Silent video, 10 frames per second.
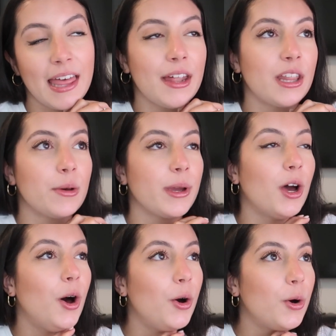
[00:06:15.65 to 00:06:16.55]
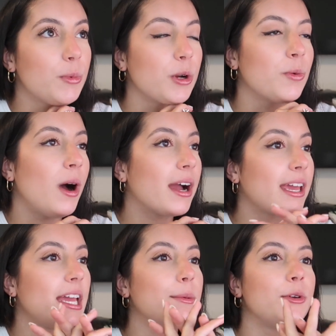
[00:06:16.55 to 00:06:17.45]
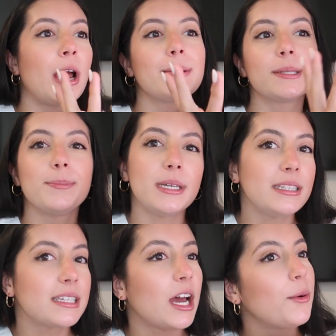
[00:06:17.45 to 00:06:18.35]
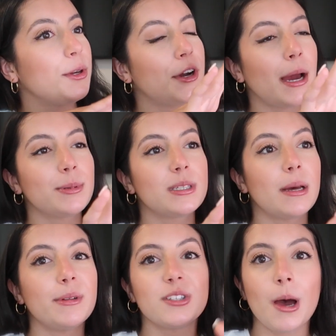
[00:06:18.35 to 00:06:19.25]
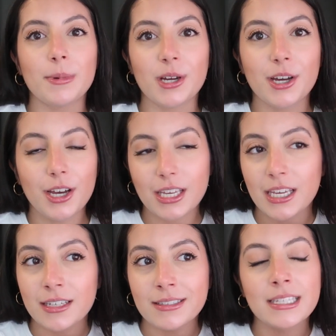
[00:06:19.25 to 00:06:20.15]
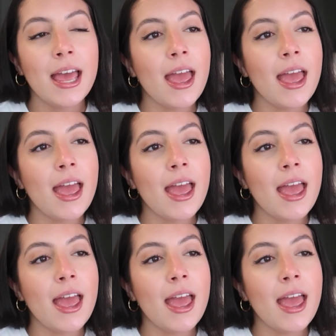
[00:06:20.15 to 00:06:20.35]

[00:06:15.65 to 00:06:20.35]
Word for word: And then on the way home, we were walking, we grabbed some pizza, we grabbed some insomnia cookies,